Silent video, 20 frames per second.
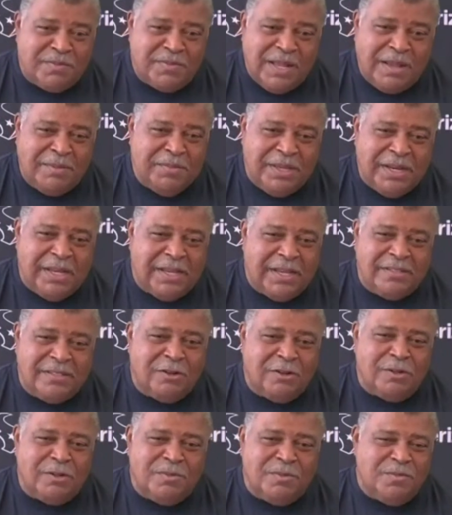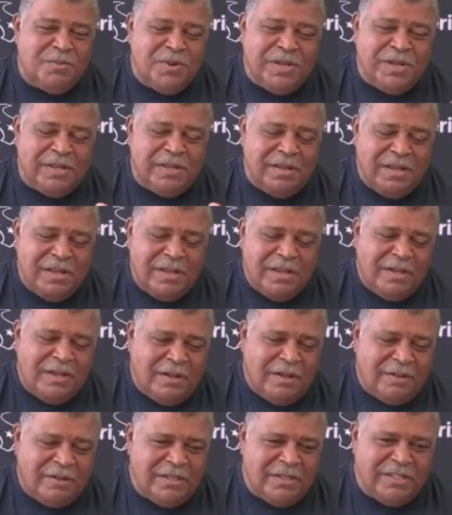I mean, I told them when
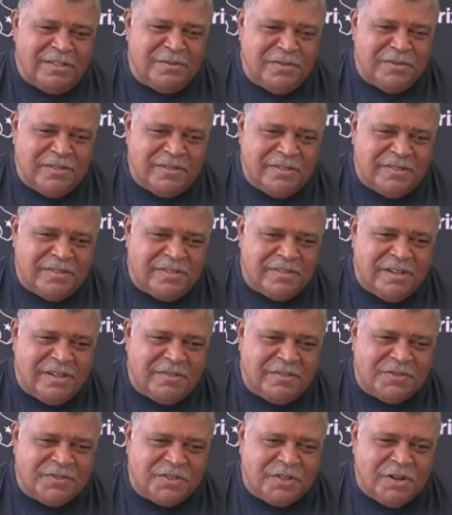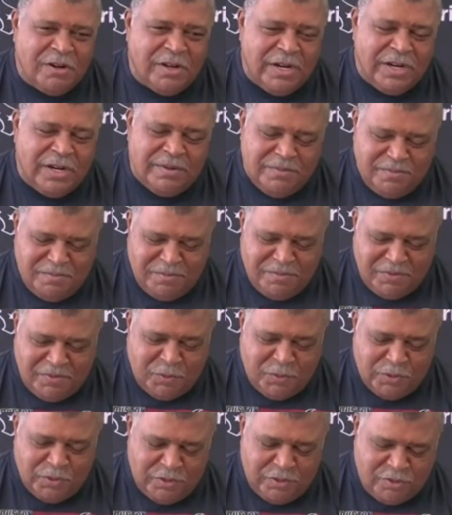all of this stuff started
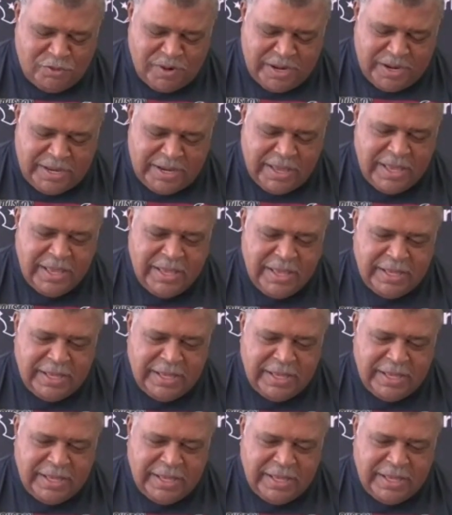before the trade,